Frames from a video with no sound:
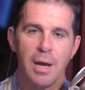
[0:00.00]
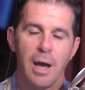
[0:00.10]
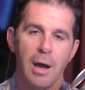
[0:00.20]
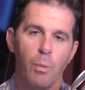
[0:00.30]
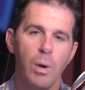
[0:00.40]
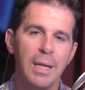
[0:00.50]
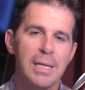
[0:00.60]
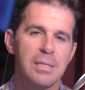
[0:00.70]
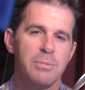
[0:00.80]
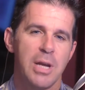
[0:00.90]
one
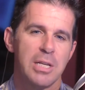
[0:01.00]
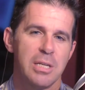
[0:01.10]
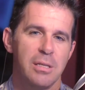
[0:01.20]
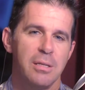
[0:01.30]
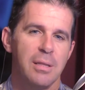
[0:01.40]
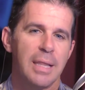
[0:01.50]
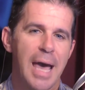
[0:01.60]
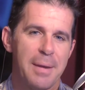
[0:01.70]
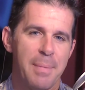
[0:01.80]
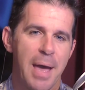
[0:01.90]
last objection to the
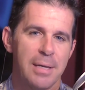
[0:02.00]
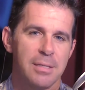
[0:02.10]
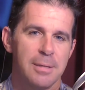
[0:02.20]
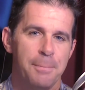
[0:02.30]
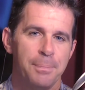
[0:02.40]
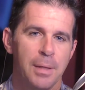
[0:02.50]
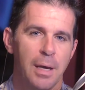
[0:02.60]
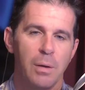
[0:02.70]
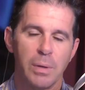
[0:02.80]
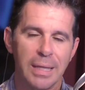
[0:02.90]
Latin Mass.
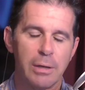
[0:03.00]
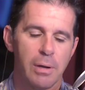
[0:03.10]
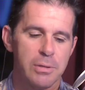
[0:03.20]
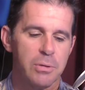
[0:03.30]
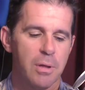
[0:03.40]
I don't want to linger on it too